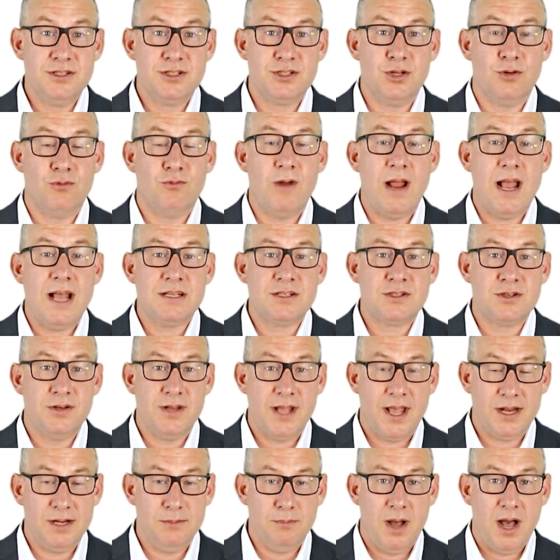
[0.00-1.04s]
the raster
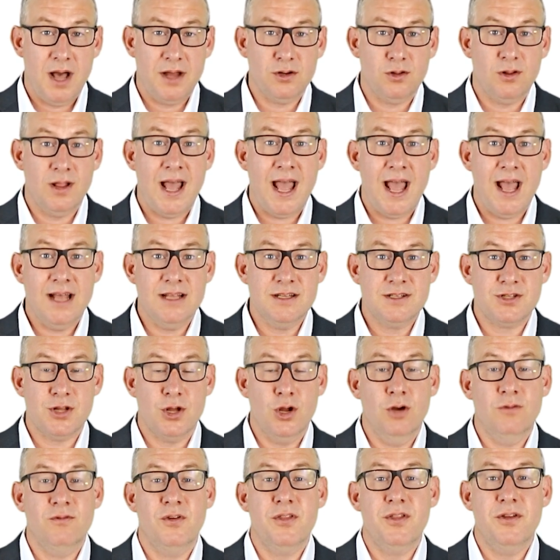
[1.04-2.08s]
data model has
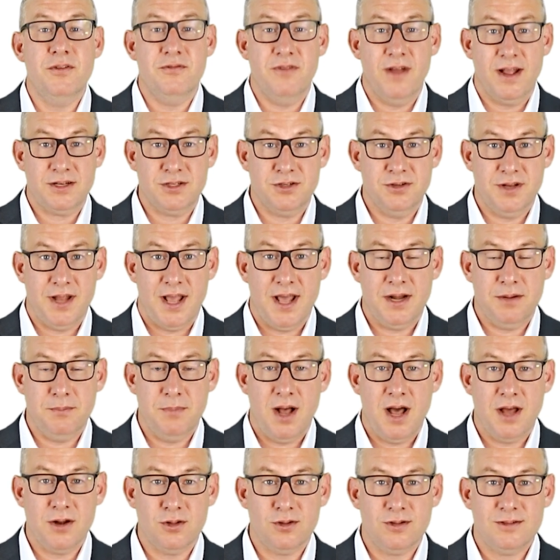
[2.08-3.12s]
over the vector data
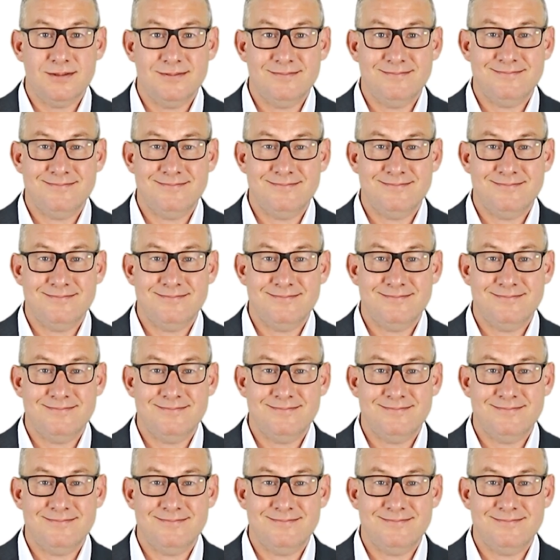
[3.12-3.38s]
model.